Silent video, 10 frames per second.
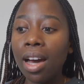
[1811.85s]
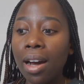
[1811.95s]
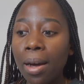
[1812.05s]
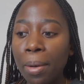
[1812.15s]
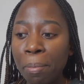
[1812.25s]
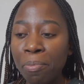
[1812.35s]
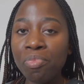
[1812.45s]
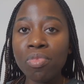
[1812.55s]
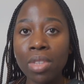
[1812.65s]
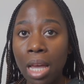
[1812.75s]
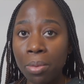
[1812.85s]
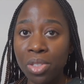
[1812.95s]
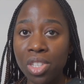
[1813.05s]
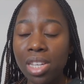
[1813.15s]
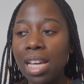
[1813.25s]
Um, I will
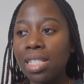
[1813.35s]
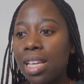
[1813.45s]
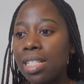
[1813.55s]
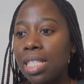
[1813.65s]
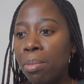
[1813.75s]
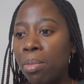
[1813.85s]
see you guys next time.